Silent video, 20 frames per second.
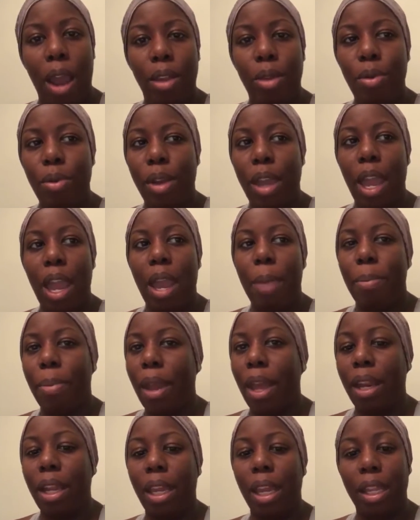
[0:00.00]
You can't
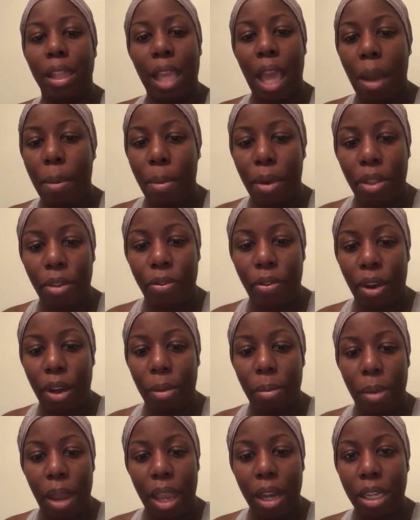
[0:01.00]
barely get that motherfucking
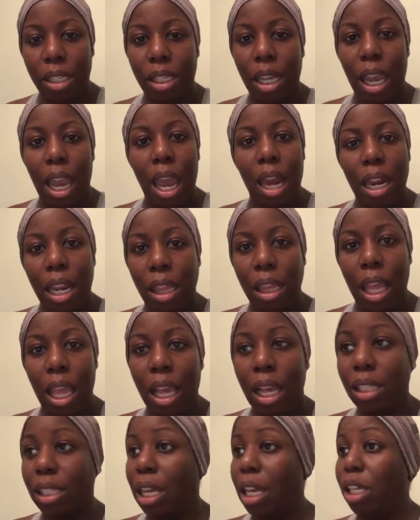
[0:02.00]
man to say anything
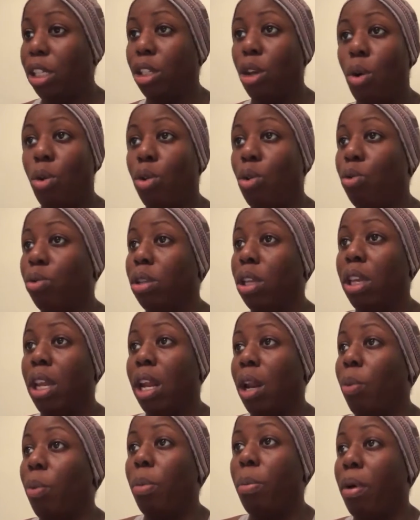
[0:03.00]
because he's so used to
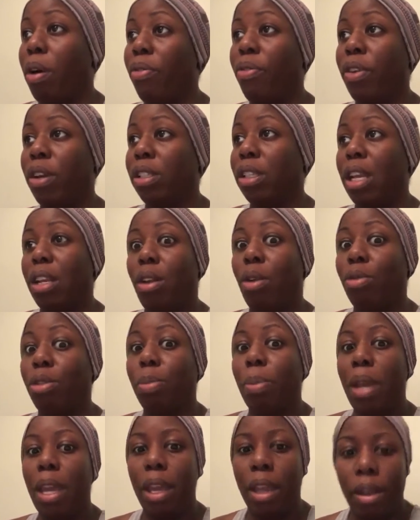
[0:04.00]
dealing with motherfuckers that don't
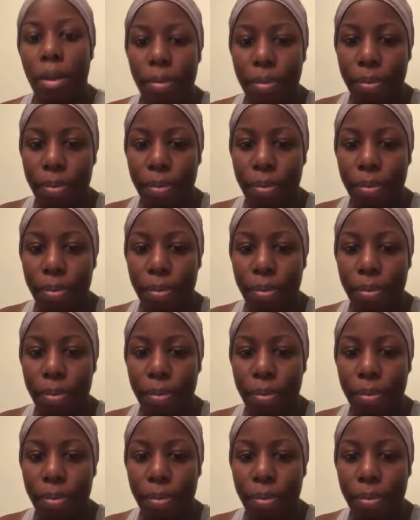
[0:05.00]
speak.